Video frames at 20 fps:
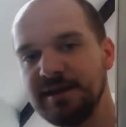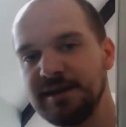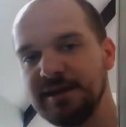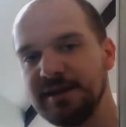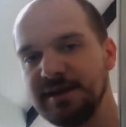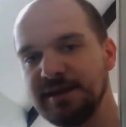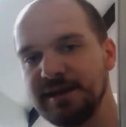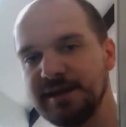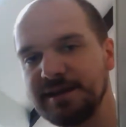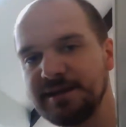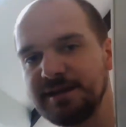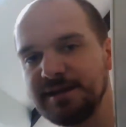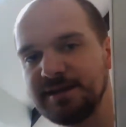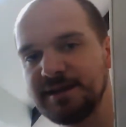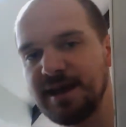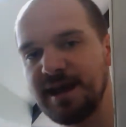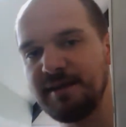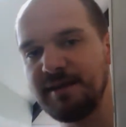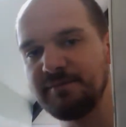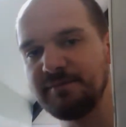And this is
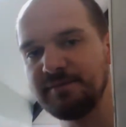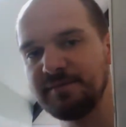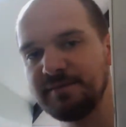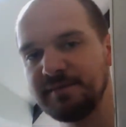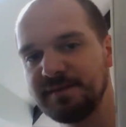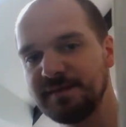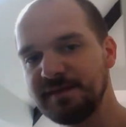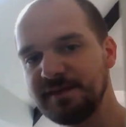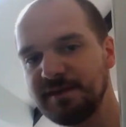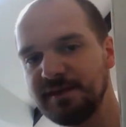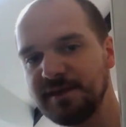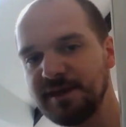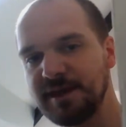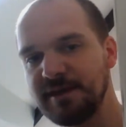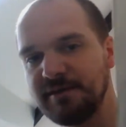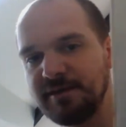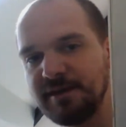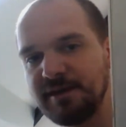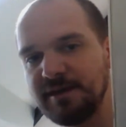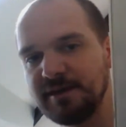them. So
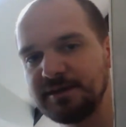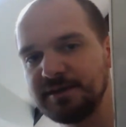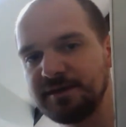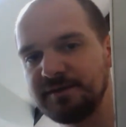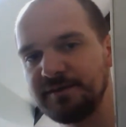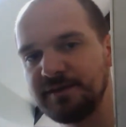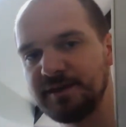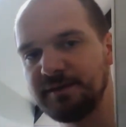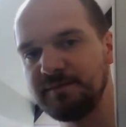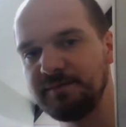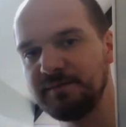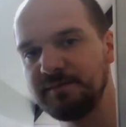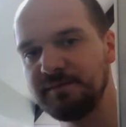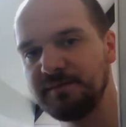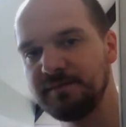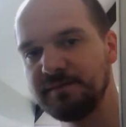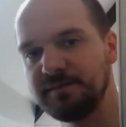there are lots of them.